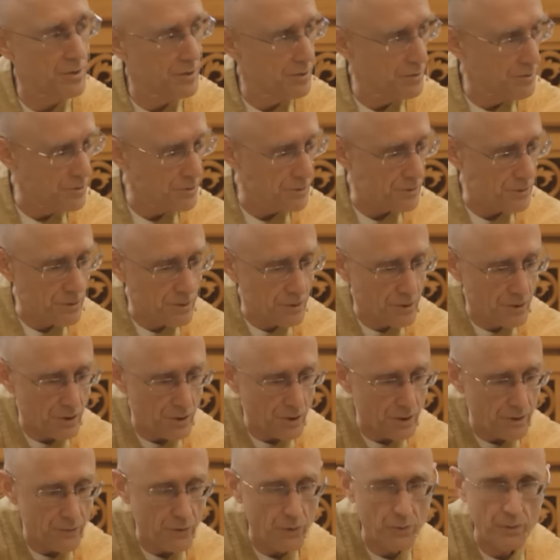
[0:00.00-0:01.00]
you
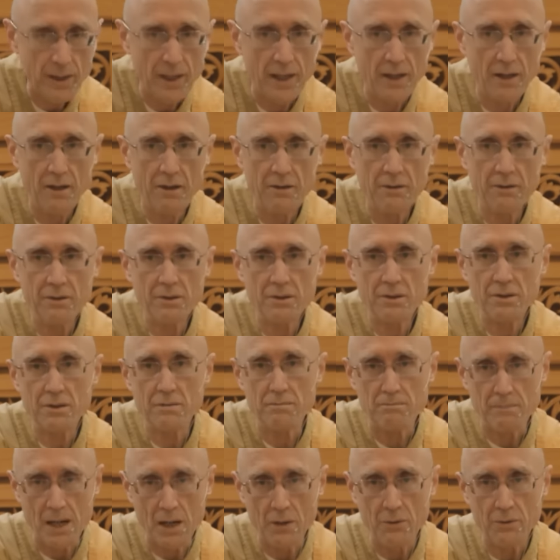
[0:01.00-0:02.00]
curve around, the
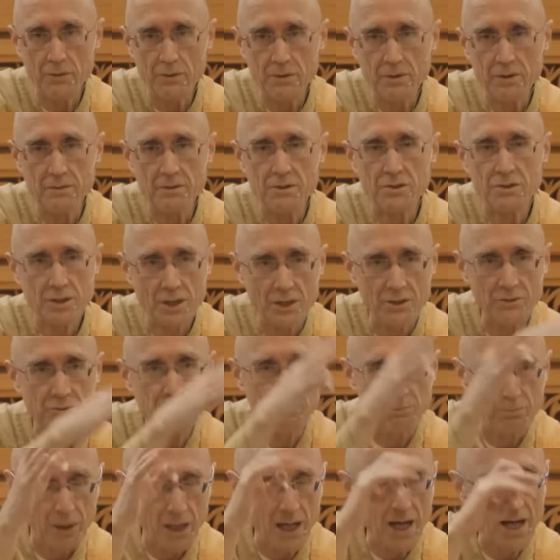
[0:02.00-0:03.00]
mountain itself
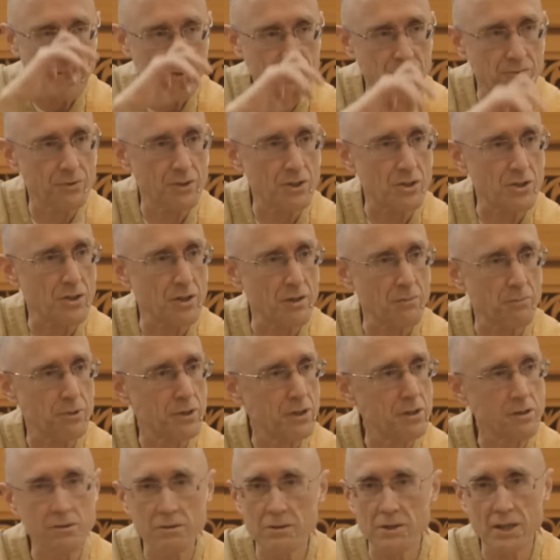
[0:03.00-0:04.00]
blocks vision of the
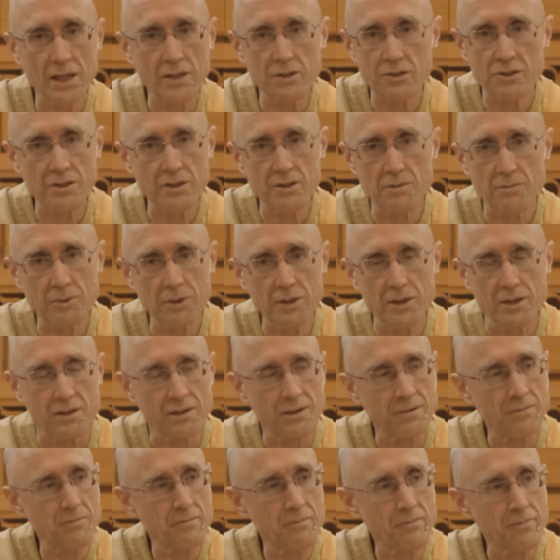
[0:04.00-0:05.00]
peak. You can't see the peak,
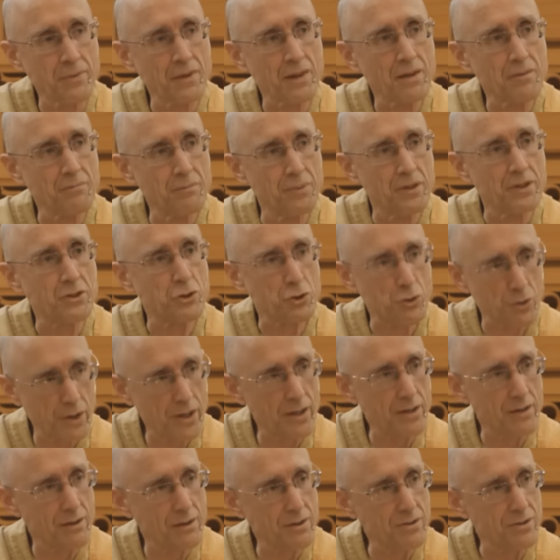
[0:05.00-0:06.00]
but the
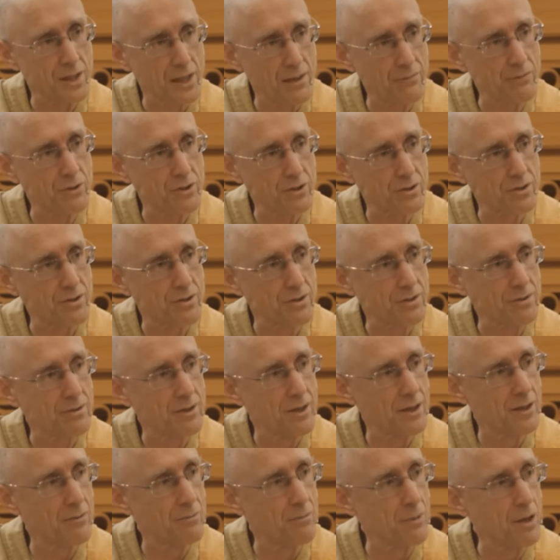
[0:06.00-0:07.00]
trail is obviously
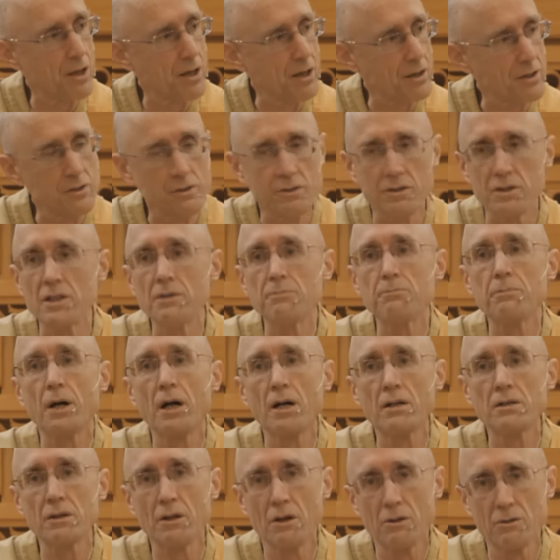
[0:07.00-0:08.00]
there marked. You keep
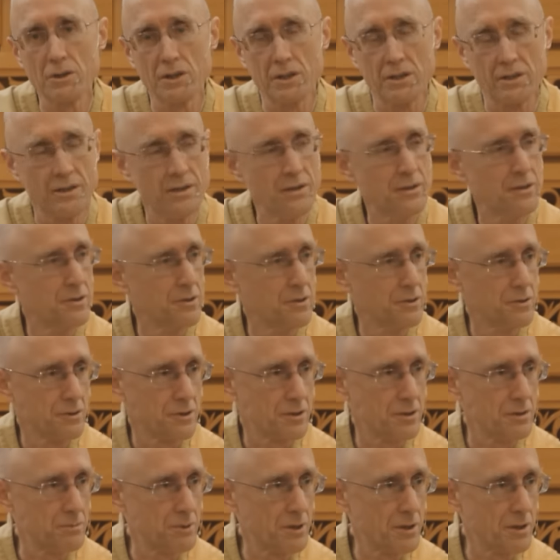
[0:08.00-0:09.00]
on going.
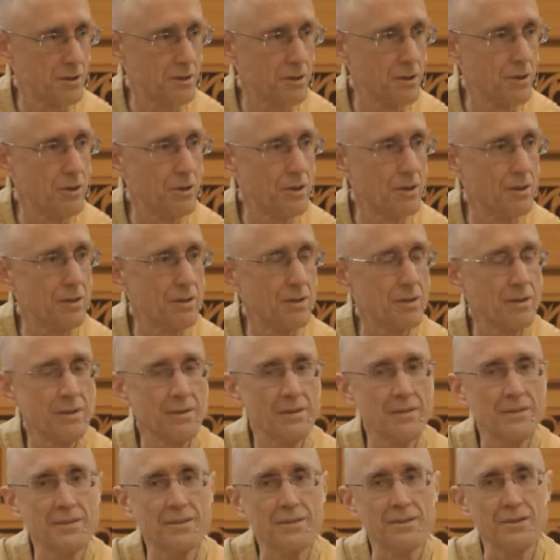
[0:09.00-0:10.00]

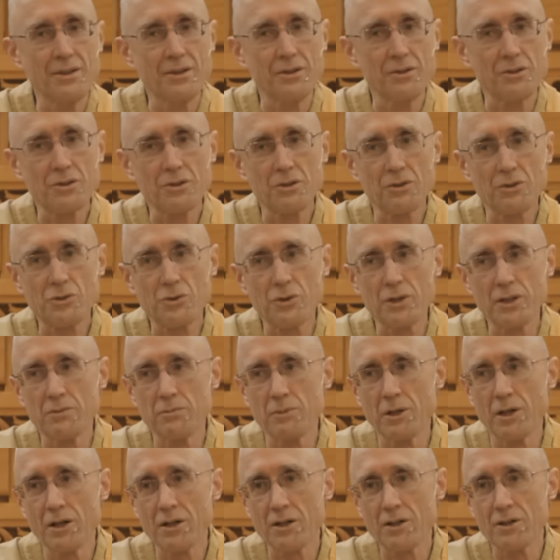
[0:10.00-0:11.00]
There's little trail
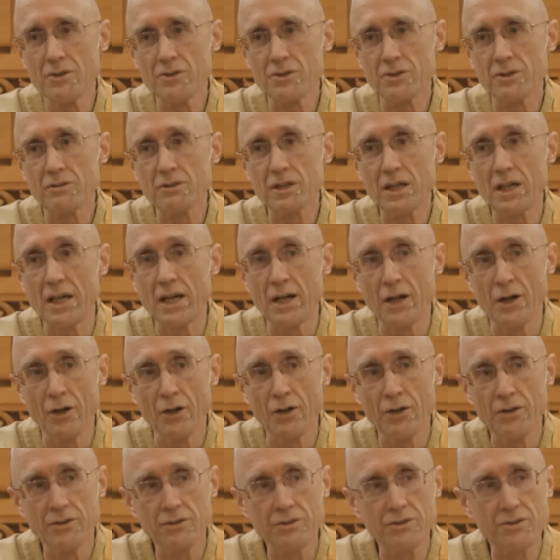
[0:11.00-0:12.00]
markers, little
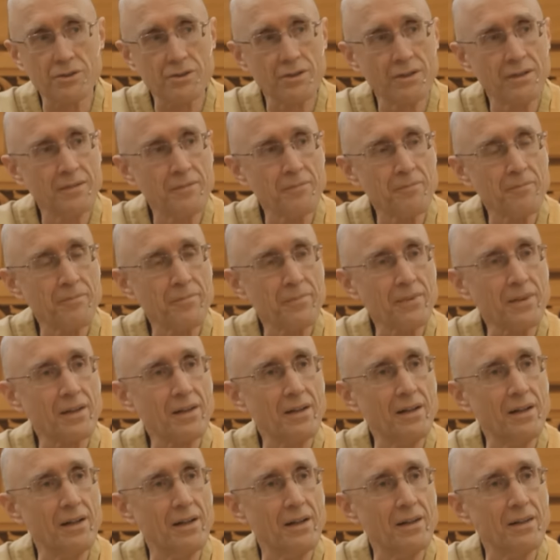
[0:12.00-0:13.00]
cairns,
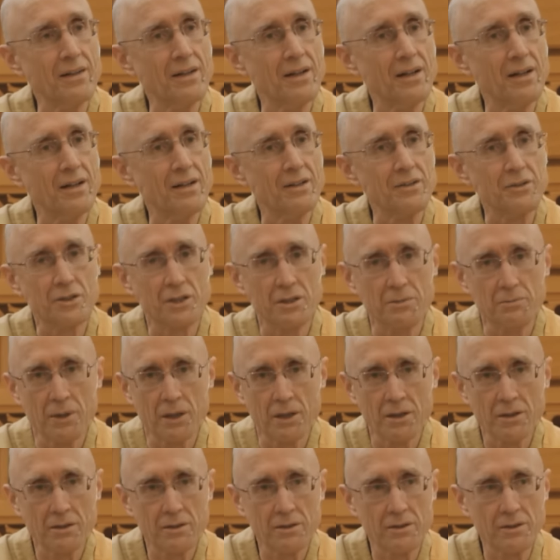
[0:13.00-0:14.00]
and keep on
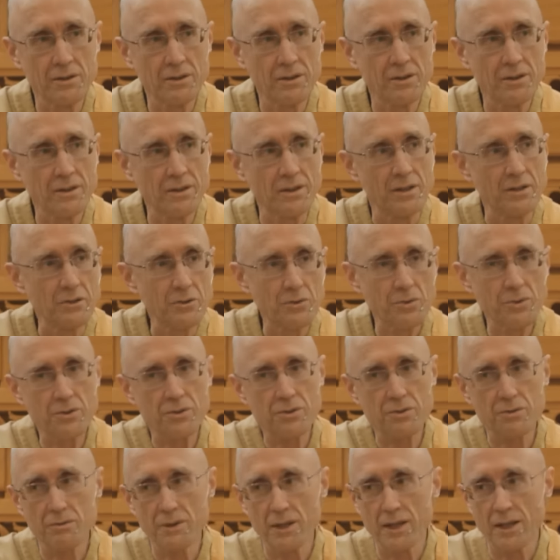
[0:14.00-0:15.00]
going and
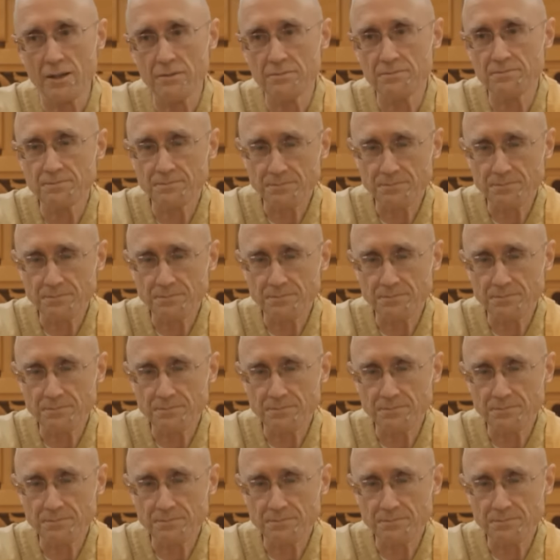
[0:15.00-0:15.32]
twist around.